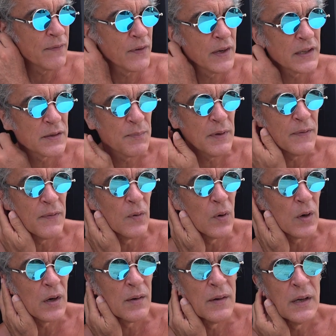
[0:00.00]
for us
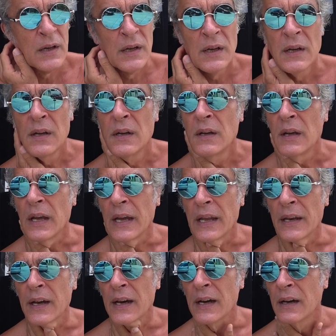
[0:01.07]
before,
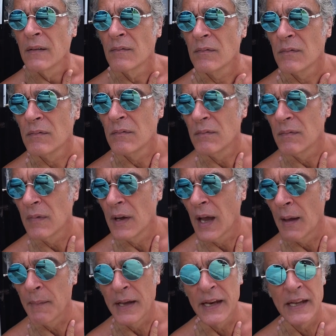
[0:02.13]
and
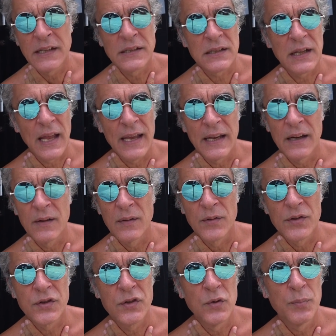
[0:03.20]
I mean it's like a
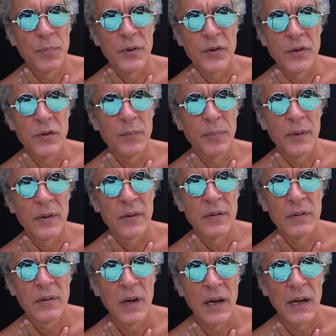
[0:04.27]
super duper
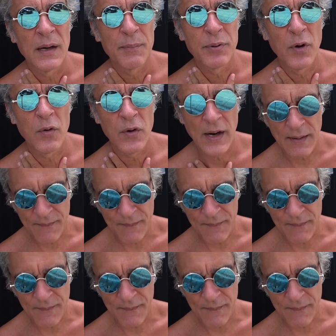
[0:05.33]
program